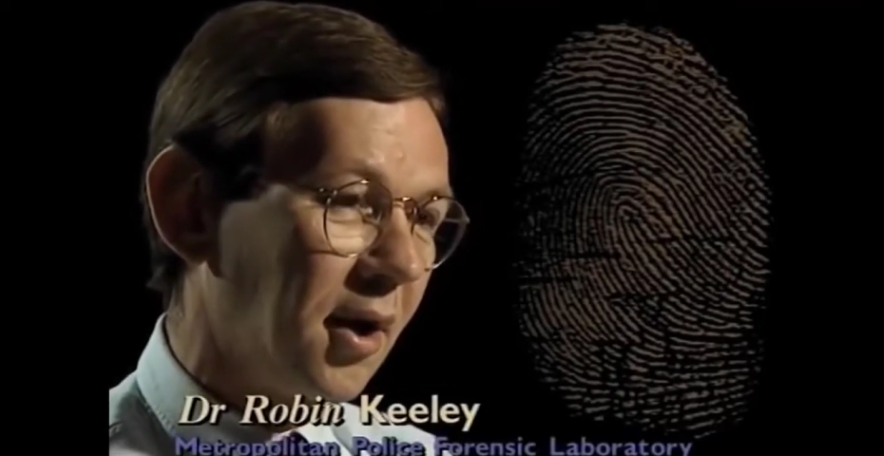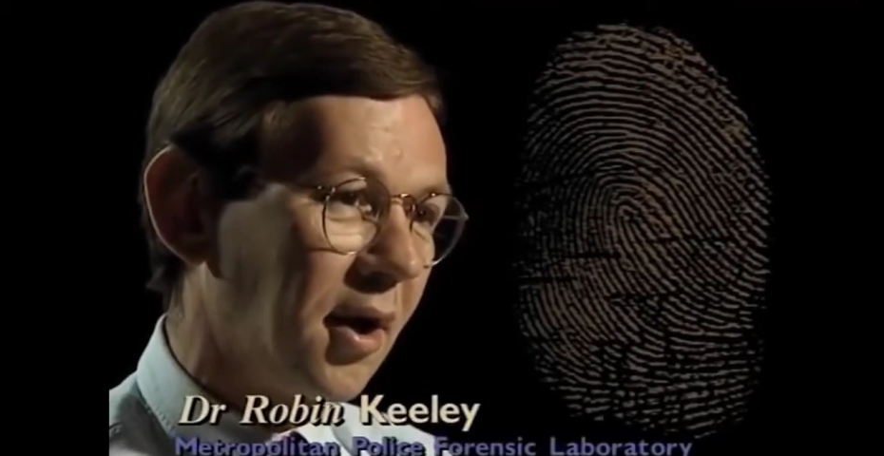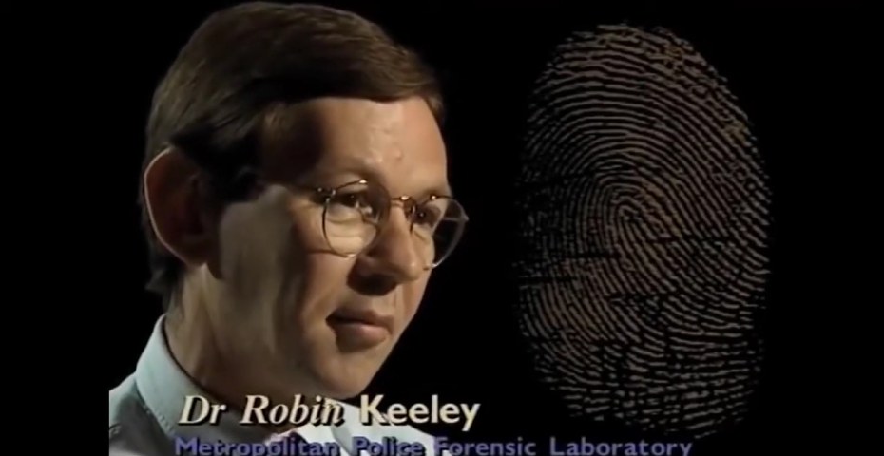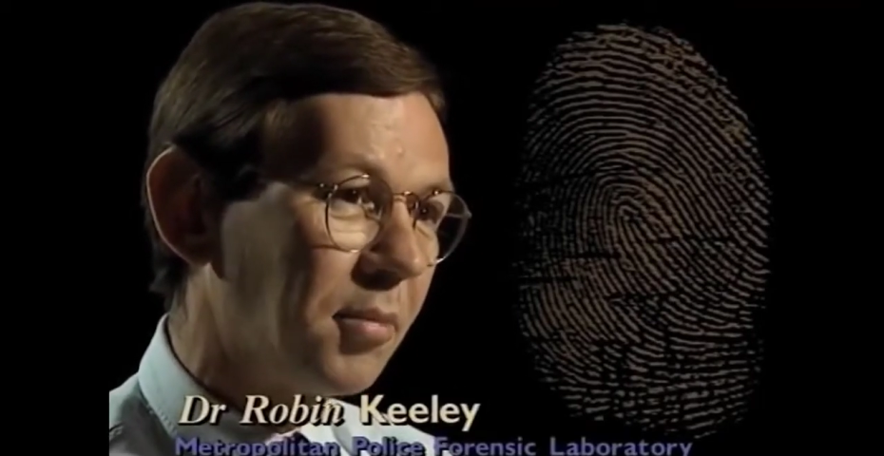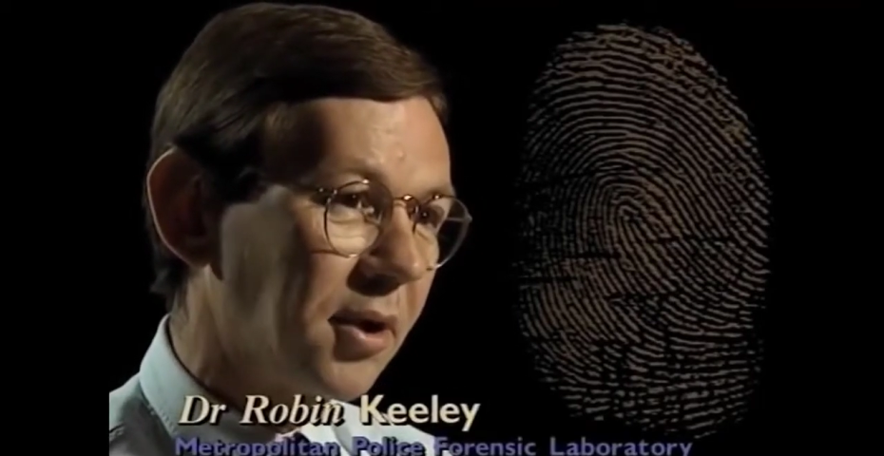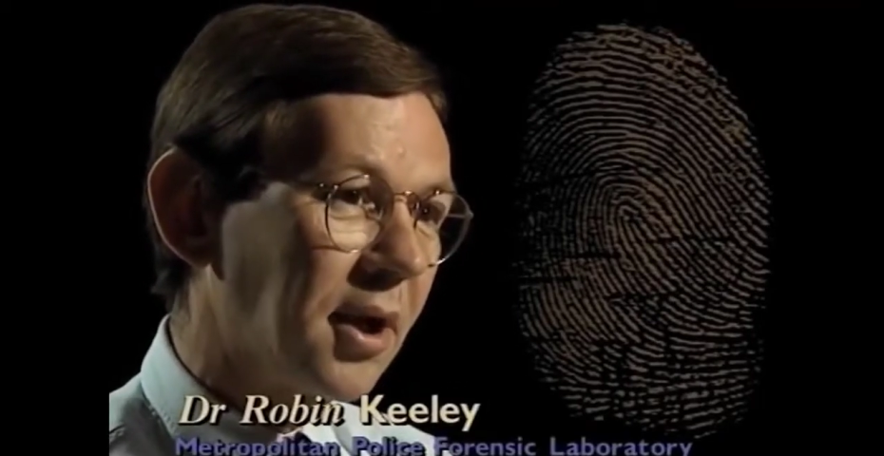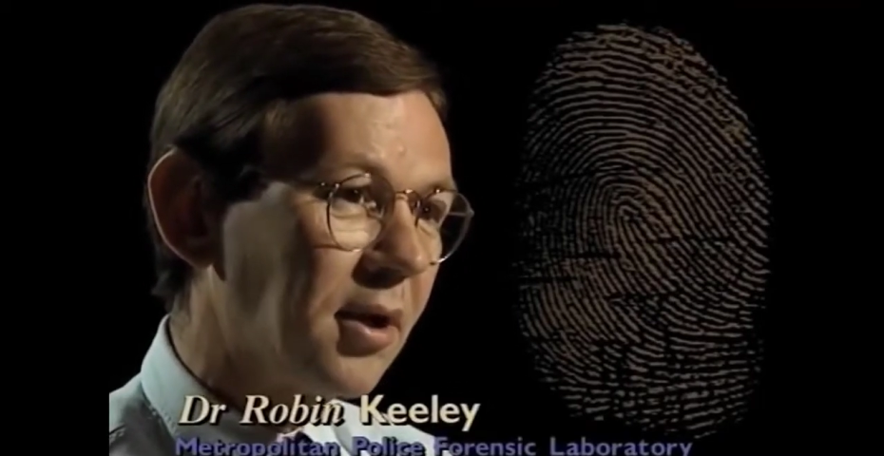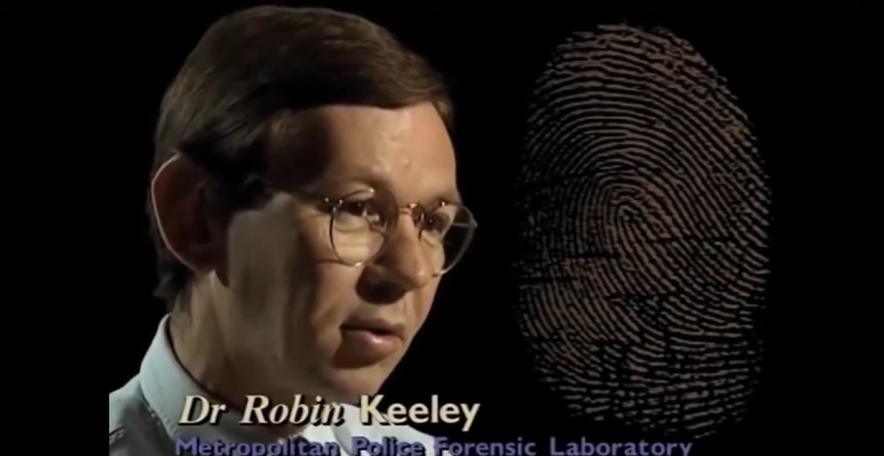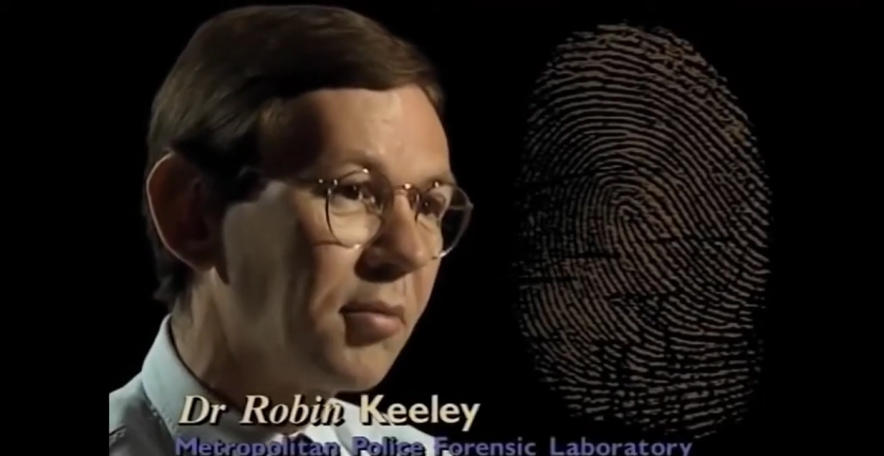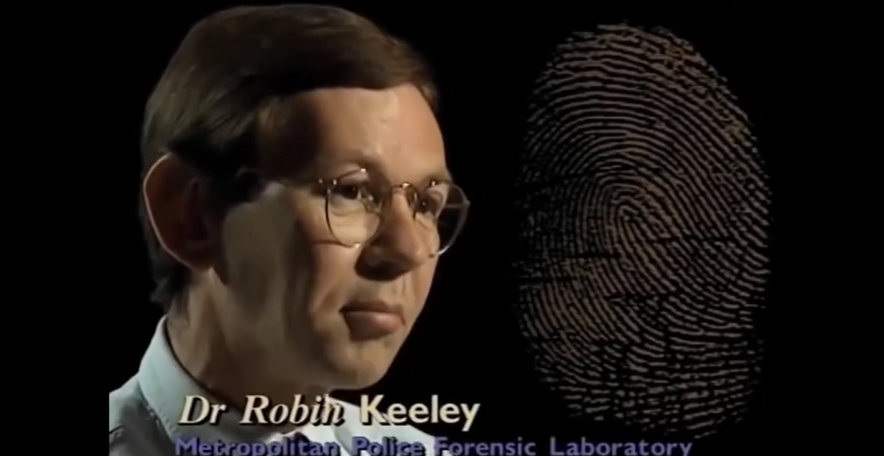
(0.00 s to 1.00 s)
uh, but they
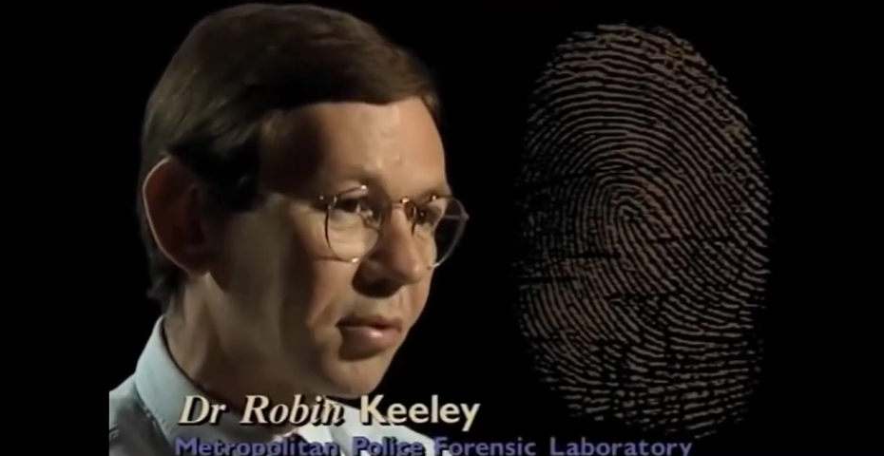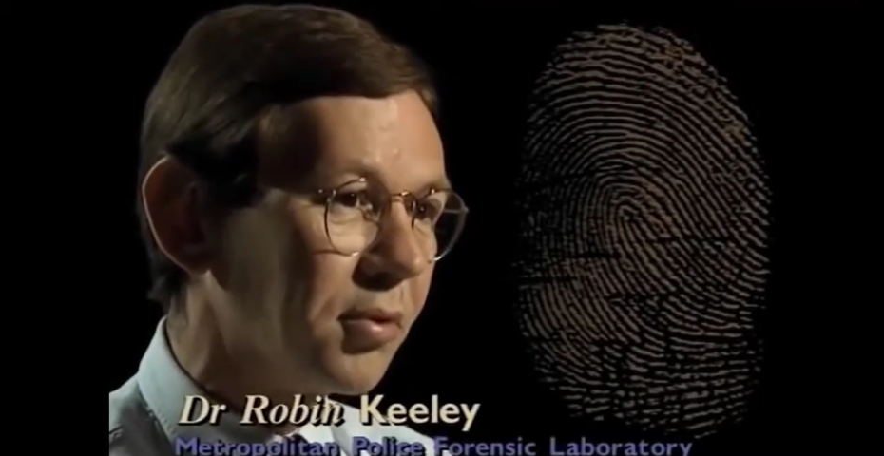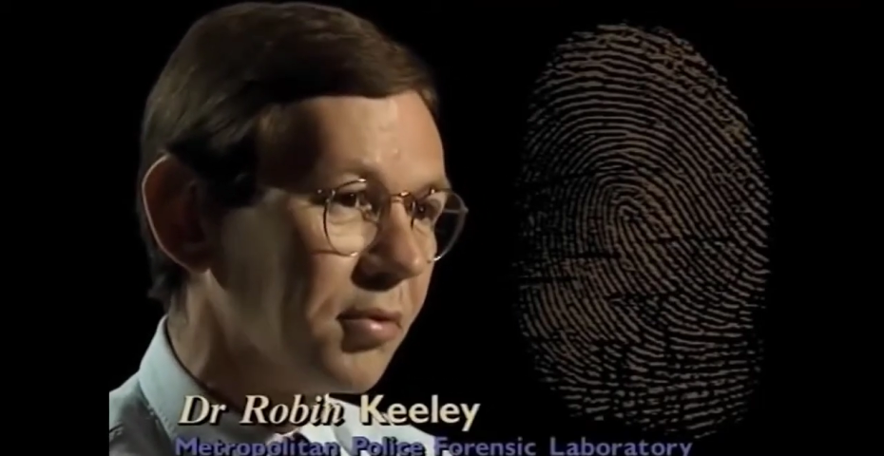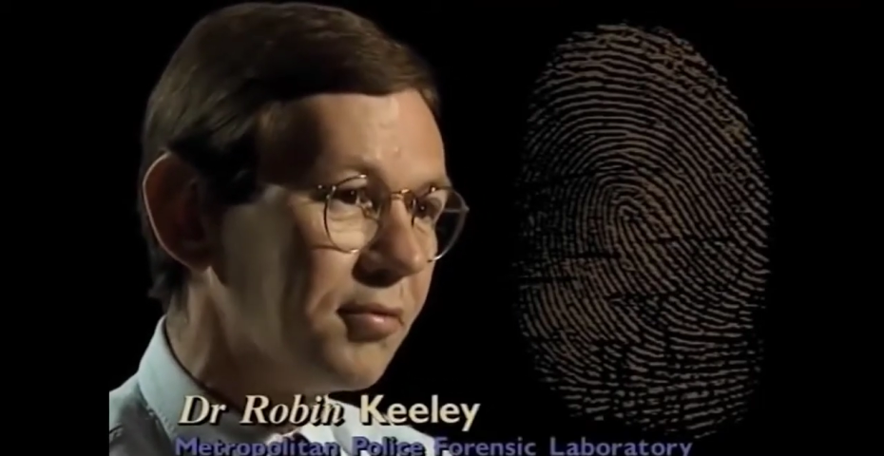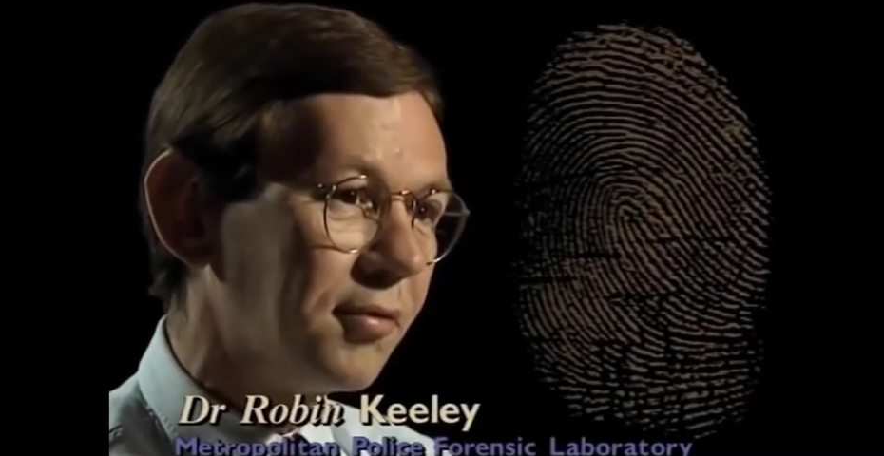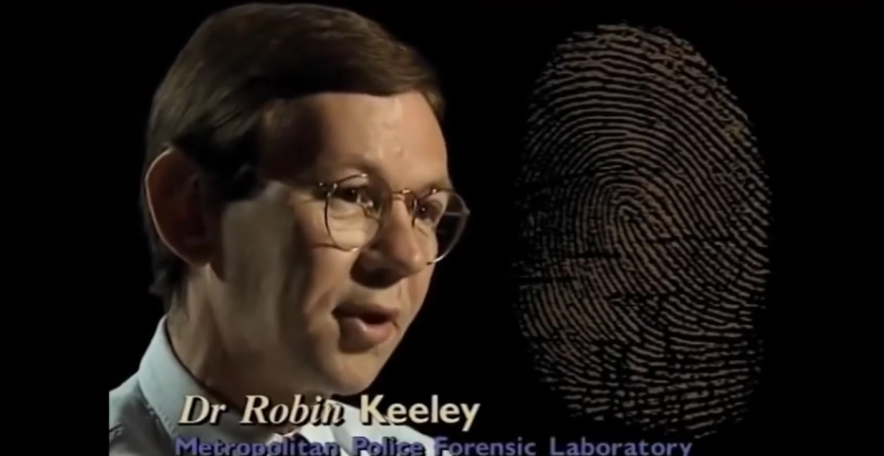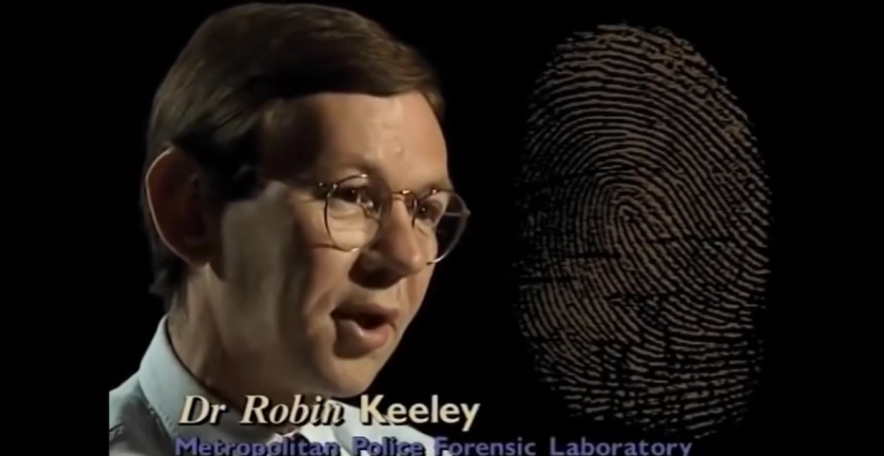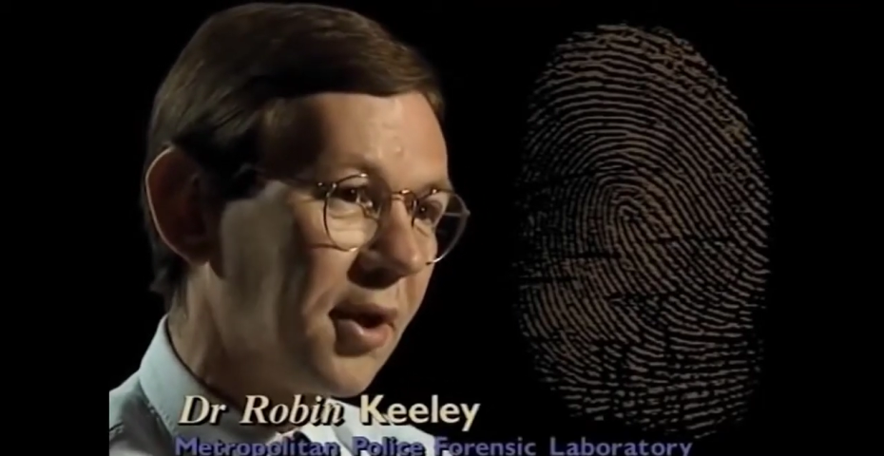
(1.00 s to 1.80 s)
couldn't prove